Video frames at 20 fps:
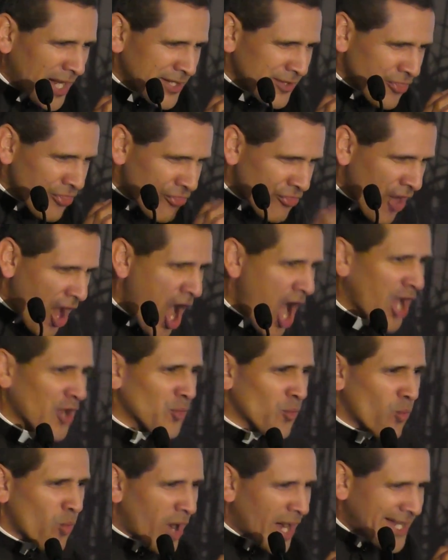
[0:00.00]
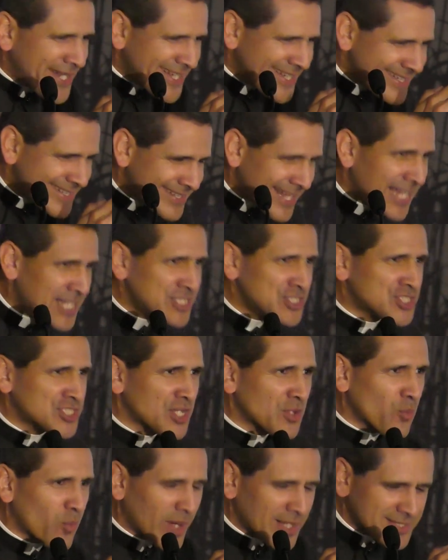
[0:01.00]
thought, one
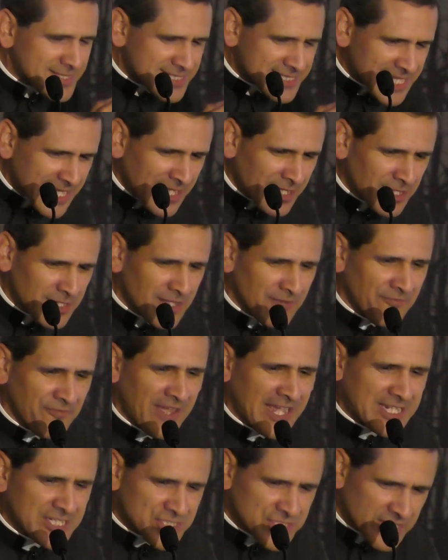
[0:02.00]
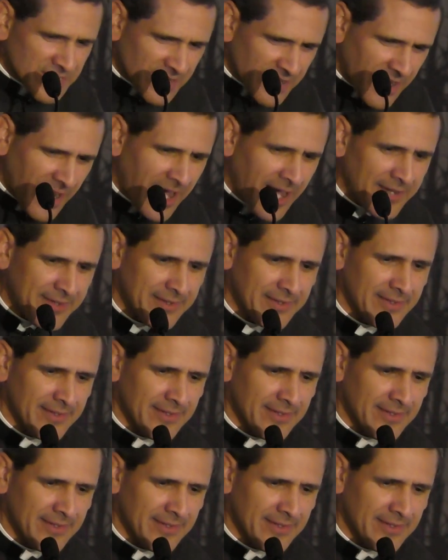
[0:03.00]
intention, one single affection, God.